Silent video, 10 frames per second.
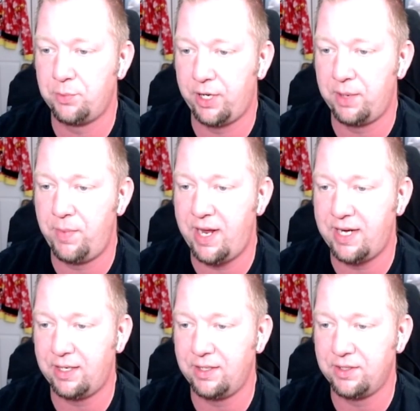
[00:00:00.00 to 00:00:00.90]
We're going to
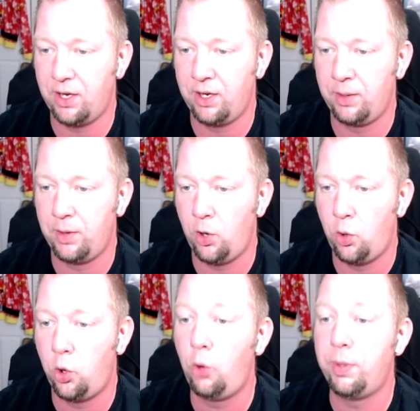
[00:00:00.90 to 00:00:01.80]
make uh, a
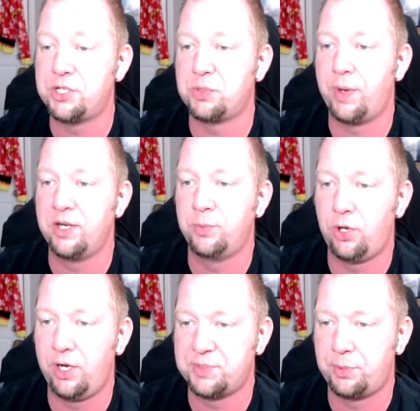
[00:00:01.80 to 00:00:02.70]
whole bunch of random
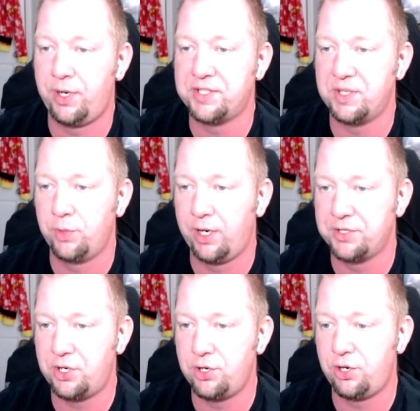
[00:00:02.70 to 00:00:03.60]
cross breaks, then we're going
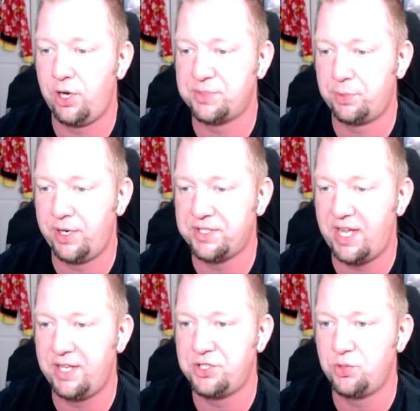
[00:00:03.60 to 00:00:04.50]
to turn cross breaks
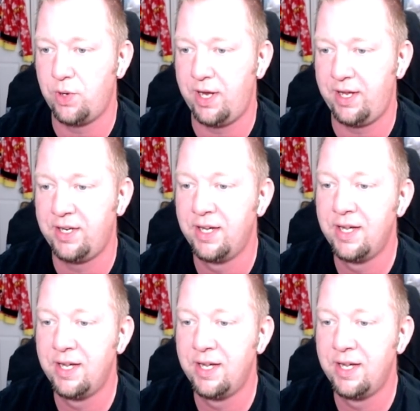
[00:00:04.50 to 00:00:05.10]
into red